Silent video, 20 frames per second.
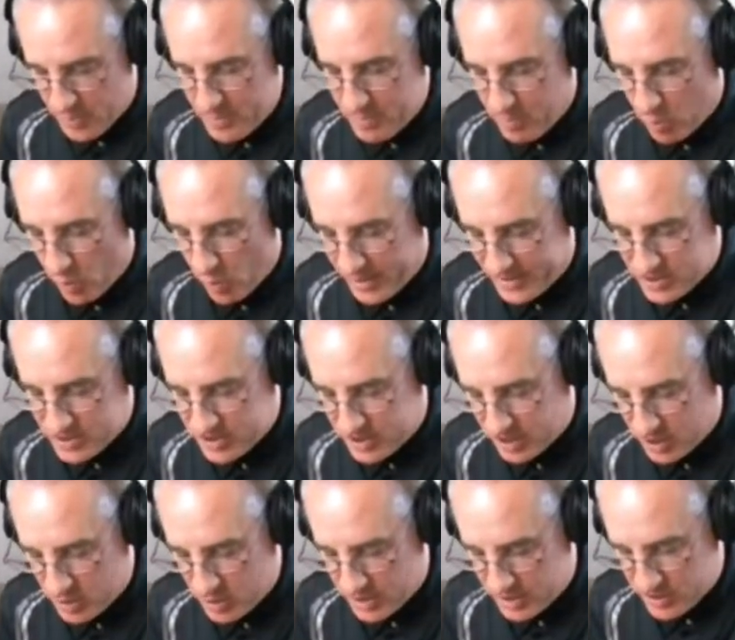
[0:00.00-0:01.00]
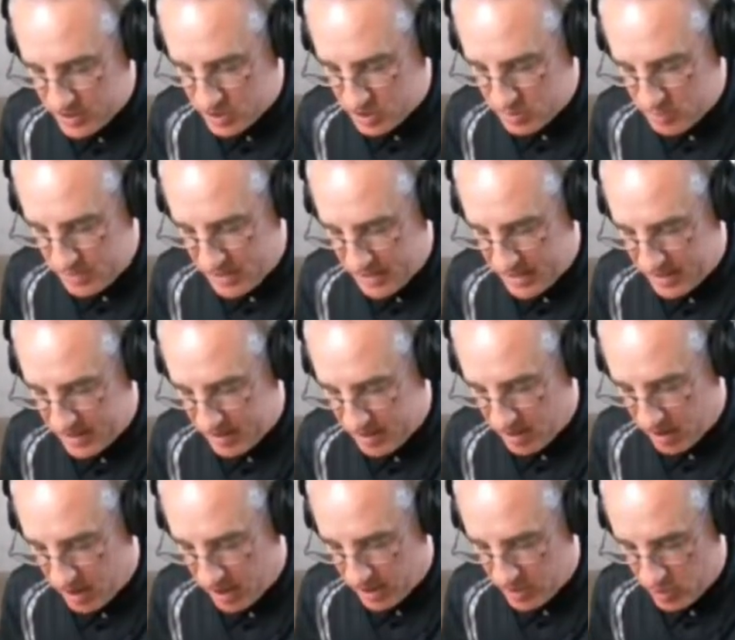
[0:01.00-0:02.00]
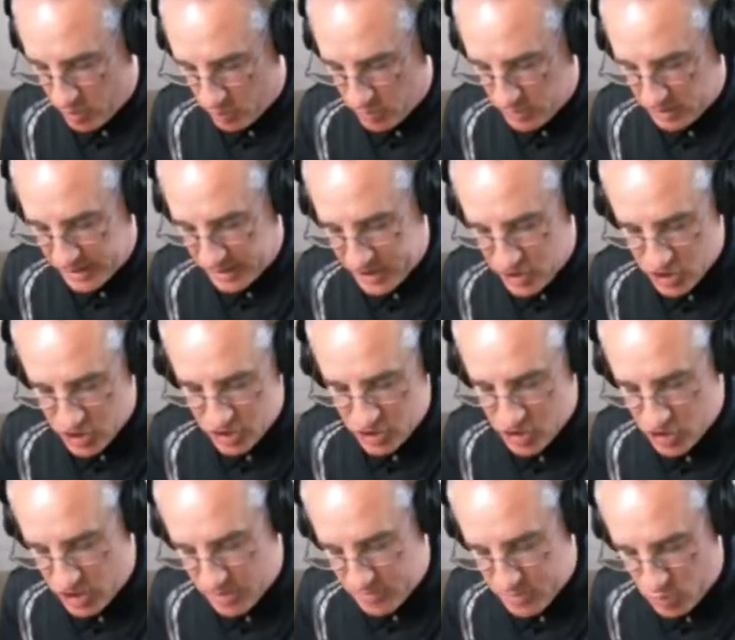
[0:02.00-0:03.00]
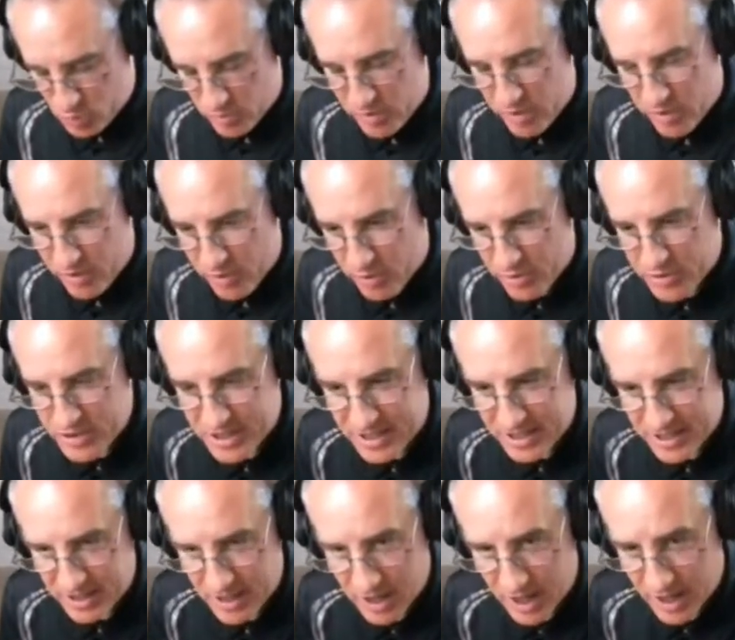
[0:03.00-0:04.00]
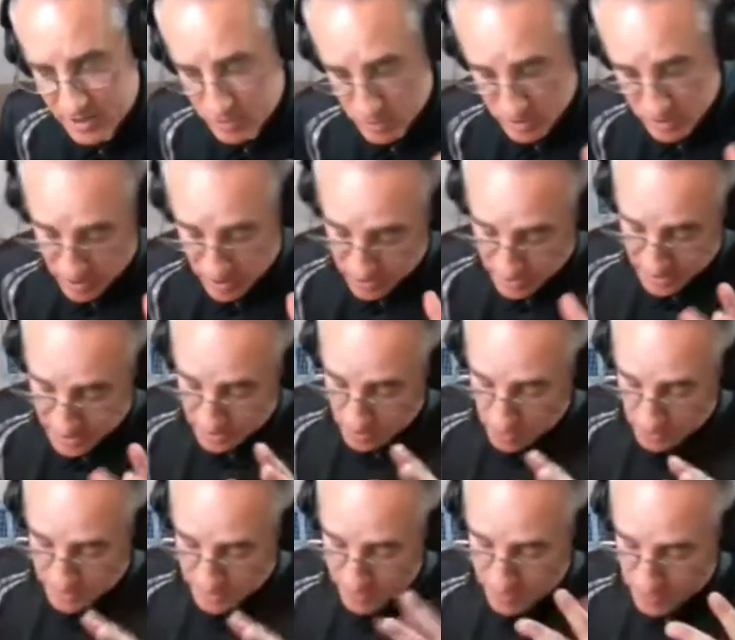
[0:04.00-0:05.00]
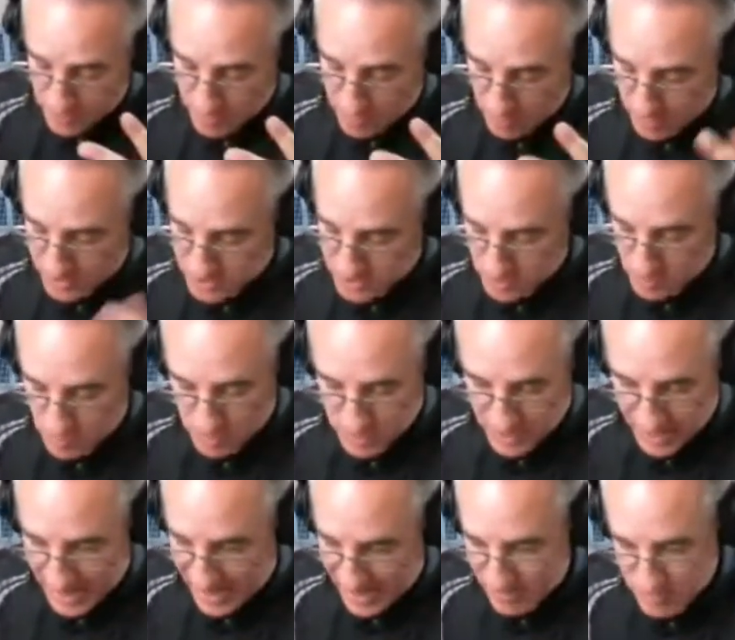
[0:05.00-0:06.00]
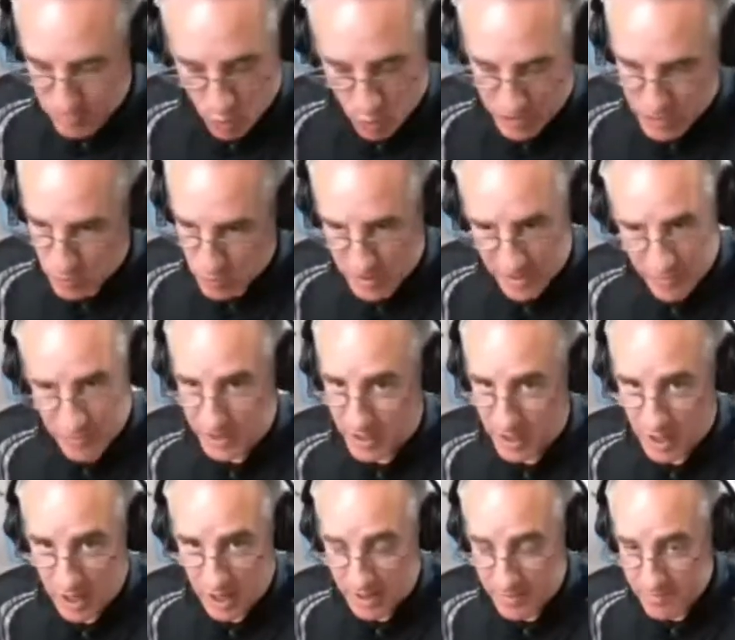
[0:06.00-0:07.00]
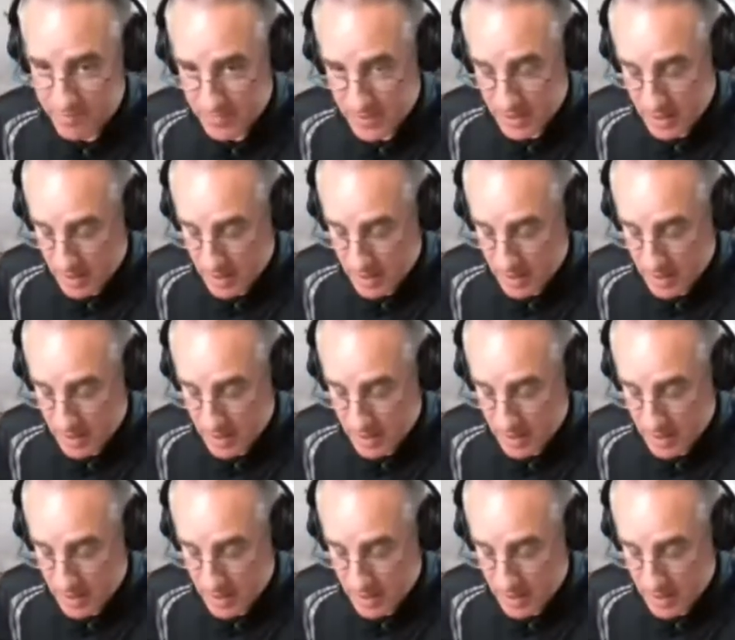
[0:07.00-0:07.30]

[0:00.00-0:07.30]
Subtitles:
You have 3 points that you get to spend on your relationships with the 13 gods. So now, again, you only have 3 points. You won't have points with every god.